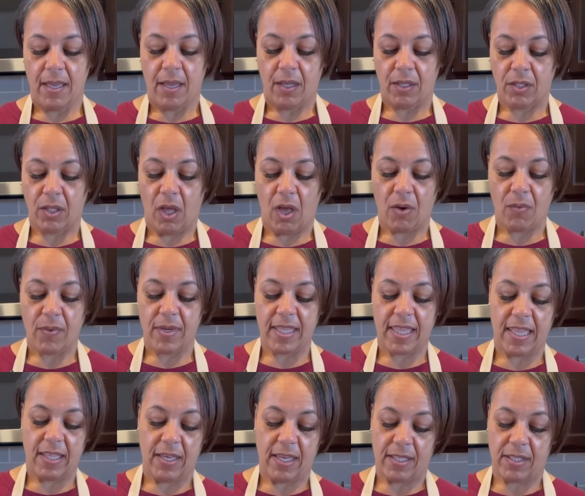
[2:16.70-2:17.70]
along with
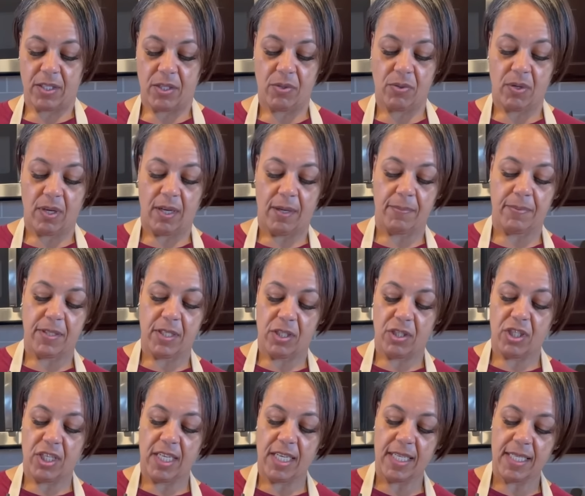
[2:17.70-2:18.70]
the 2 cups of
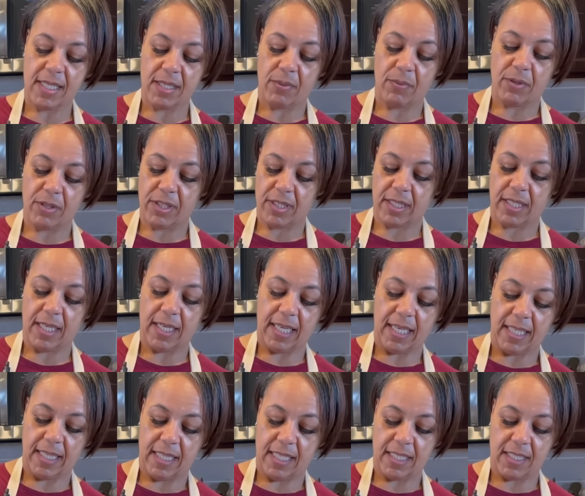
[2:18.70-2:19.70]
cheese. And we're just going to
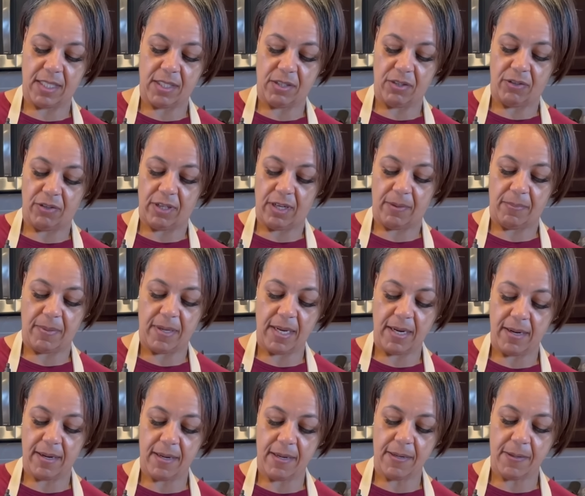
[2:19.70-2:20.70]
get this stirred up
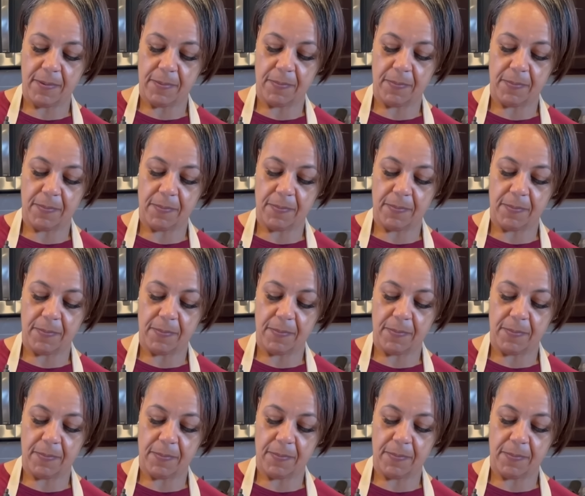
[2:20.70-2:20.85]
here.